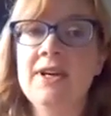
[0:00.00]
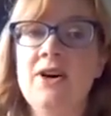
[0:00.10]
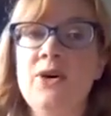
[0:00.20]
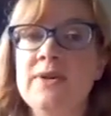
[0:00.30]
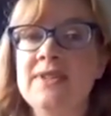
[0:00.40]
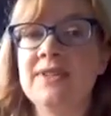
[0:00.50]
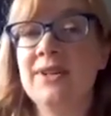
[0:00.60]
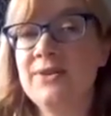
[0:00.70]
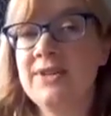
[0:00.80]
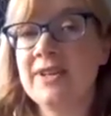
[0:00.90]
always
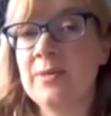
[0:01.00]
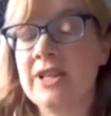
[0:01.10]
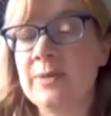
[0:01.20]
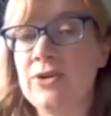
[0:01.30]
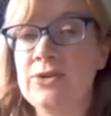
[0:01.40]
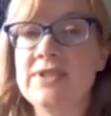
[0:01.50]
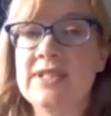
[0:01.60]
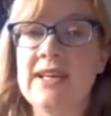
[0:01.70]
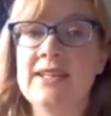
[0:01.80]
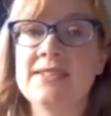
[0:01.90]
including them in the
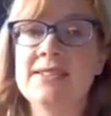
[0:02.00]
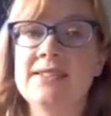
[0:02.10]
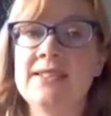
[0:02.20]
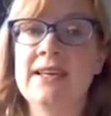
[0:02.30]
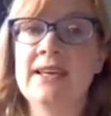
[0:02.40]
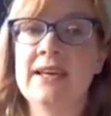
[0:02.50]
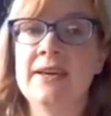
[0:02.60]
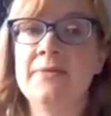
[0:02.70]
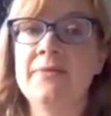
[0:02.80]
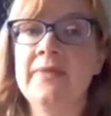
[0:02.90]
process,
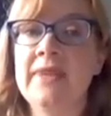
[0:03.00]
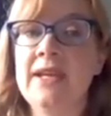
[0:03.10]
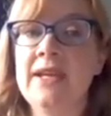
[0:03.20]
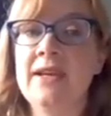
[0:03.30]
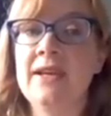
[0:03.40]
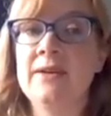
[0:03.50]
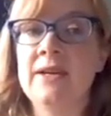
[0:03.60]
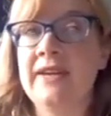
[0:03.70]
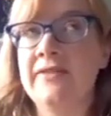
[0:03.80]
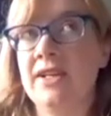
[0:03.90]

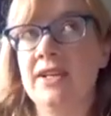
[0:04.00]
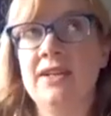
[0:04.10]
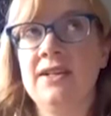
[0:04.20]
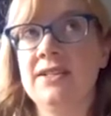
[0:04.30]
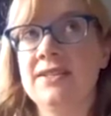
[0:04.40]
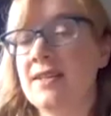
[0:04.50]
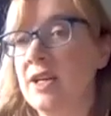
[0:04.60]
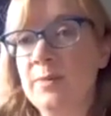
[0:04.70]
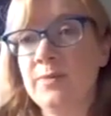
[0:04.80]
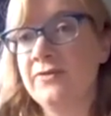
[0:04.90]
having
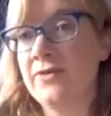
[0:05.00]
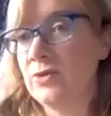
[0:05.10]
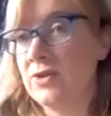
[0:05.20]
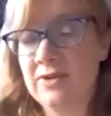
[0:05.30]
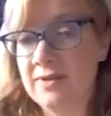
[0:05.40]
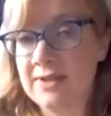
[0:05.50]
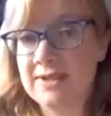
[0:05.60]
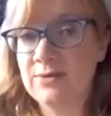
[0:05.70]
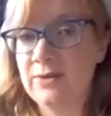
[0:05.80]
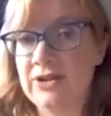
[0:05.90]
Skype phone
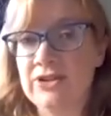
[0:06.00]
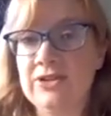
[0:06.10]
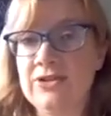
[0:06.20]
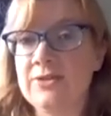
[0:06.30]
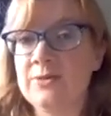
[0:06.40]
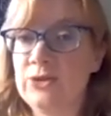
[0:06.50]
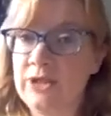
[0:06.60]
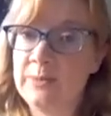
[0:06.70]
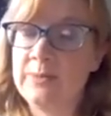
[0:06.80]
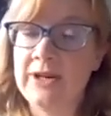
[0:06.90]
calls with the children
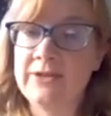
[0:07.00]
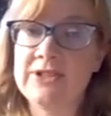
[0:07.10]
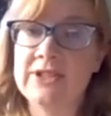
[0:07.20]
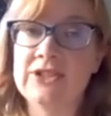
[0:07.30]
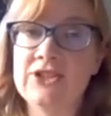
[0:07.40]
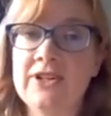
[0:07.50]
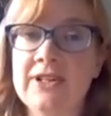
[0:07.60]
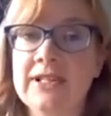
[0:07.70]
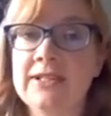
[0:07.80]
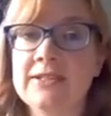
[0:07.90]
between the parent and the
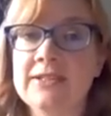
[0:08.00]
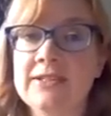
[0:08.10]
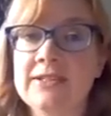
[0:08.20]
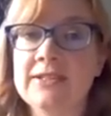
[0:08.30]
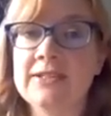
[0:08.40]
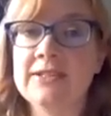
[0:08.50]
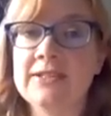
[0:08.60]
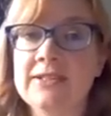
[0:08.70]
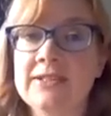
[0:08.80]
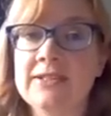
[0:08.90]
child, having